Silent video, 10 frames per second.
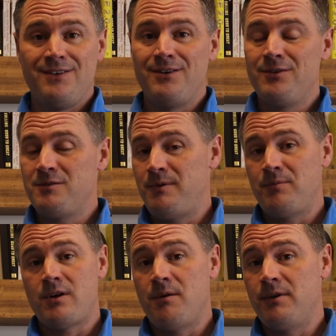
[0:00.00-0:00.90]
those
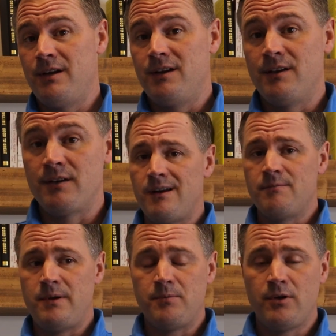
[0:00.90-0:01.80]
people coming in and
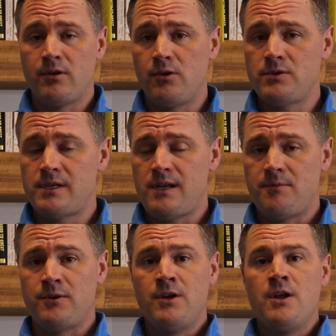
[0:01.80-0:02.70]
getting people to the closing
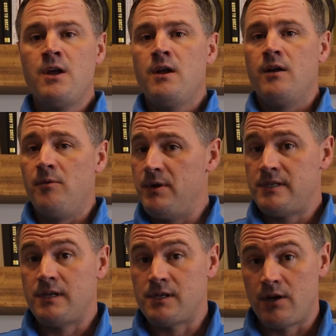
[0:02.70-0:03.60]
table, the
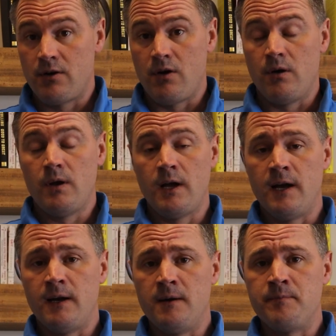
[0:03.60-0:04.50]
business isn't going to
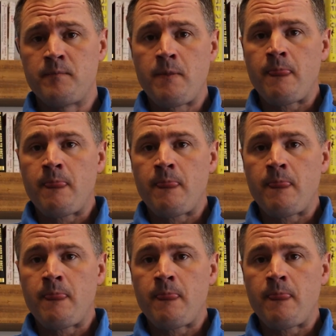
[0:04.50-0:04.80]
grow.